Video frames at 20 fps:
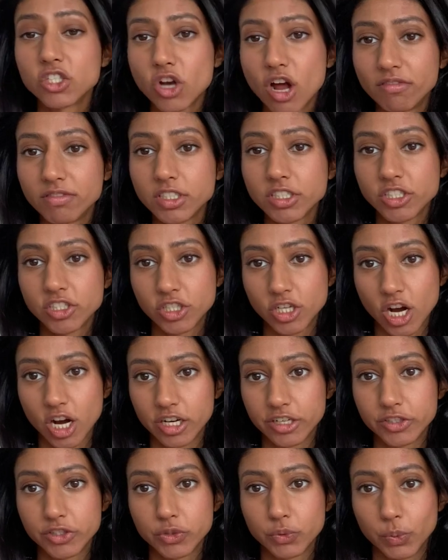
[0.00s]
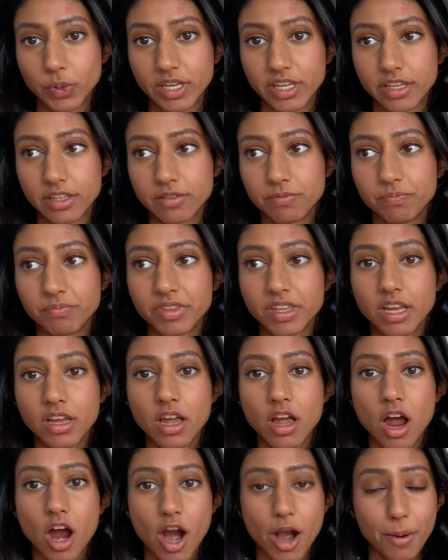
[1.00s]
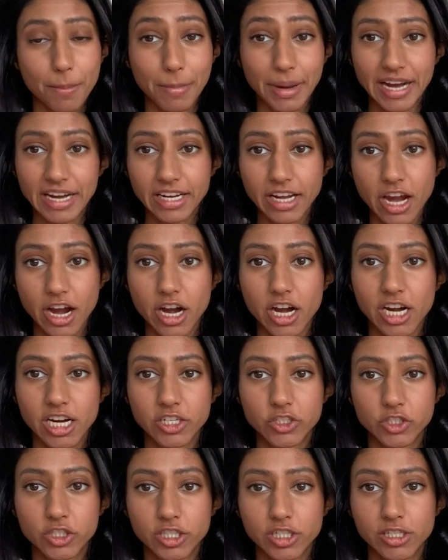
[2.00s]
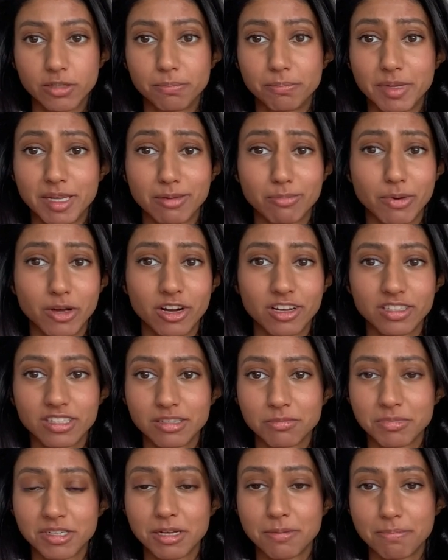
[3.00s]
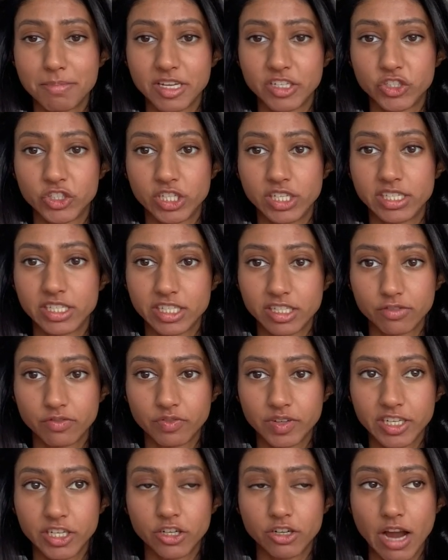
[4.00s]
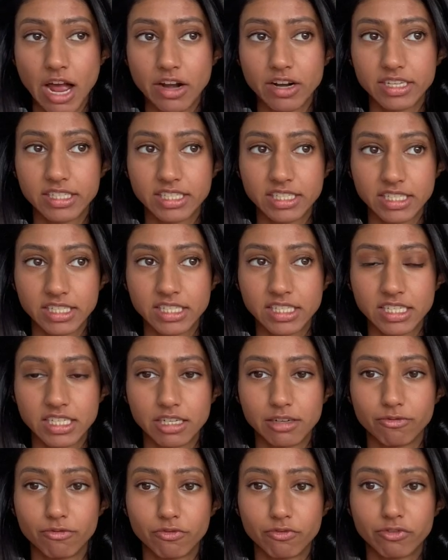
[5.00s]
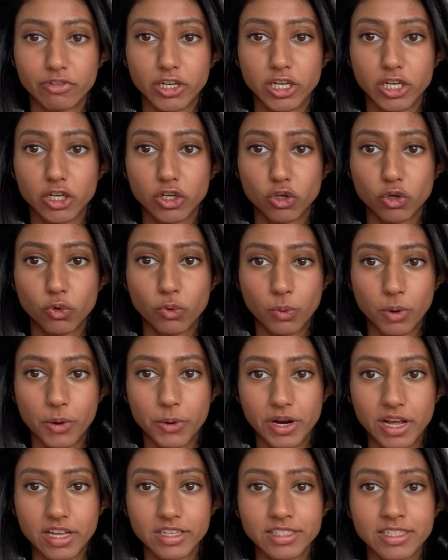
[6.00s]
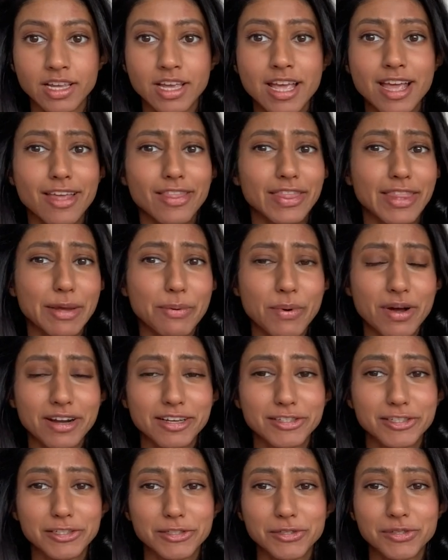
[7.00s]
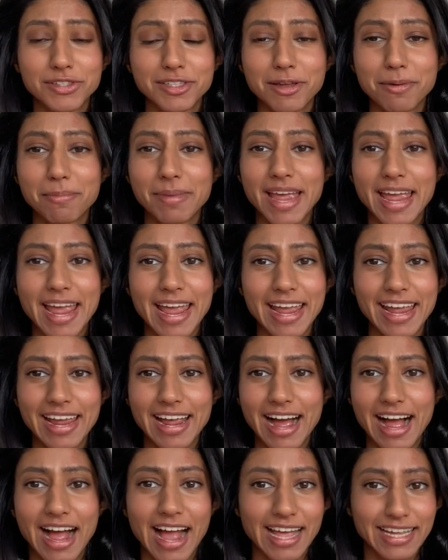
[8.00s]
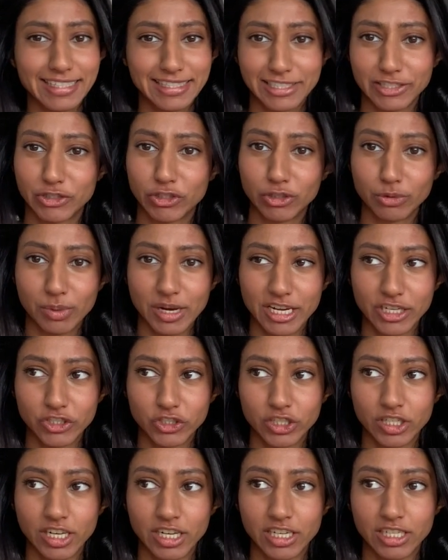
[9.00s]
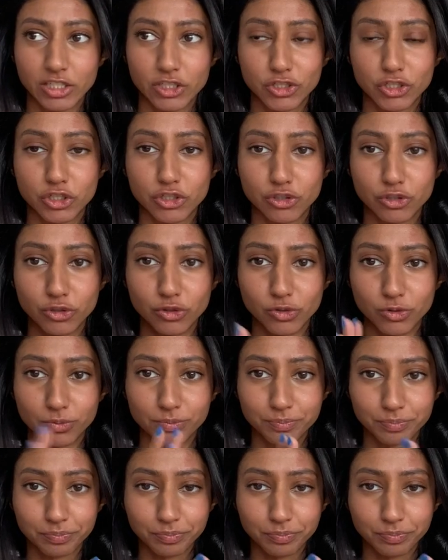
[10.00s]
novel starts with our main character being put on some commission to figure out a system for quotas. They want to do some AI situation to